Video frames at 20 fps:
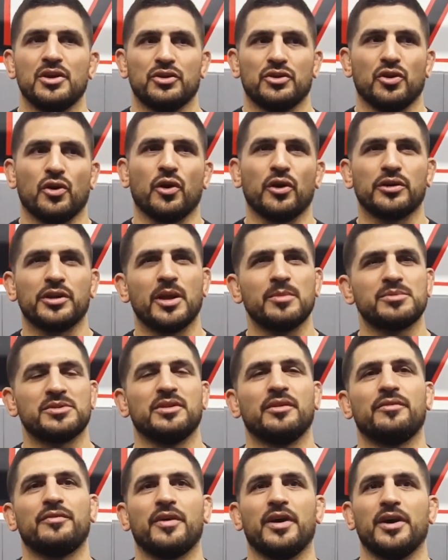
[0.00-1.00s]
the hard times in
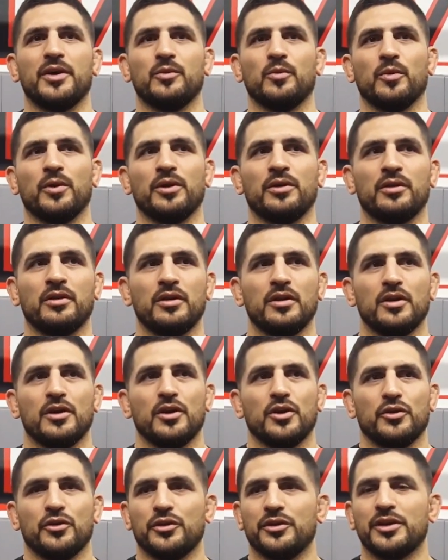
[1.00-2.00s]
the fight when
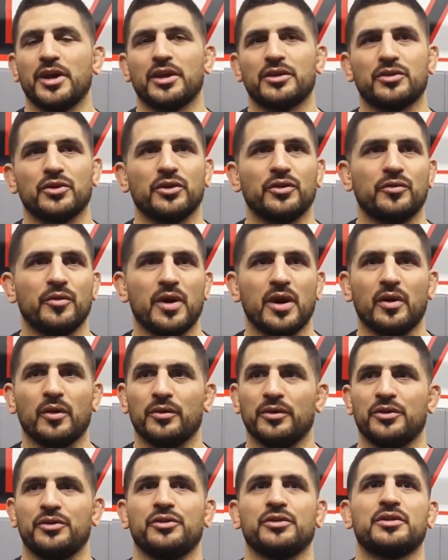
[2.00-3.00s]
you're in that third
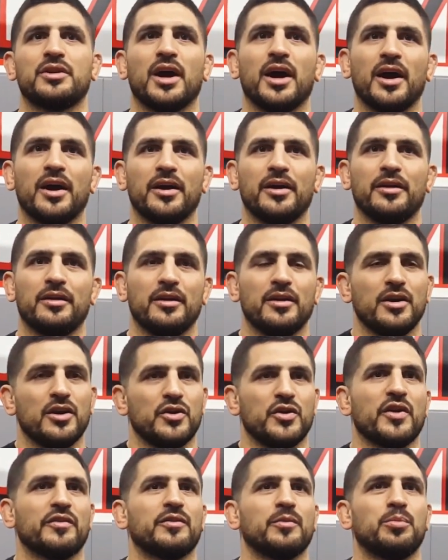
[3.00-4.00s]
round and you're tired,
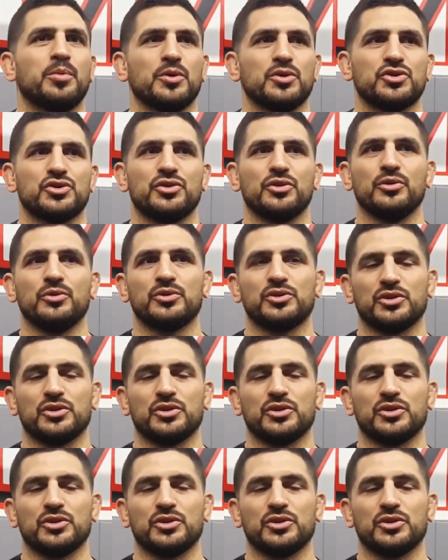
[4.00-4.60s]
you have to push through.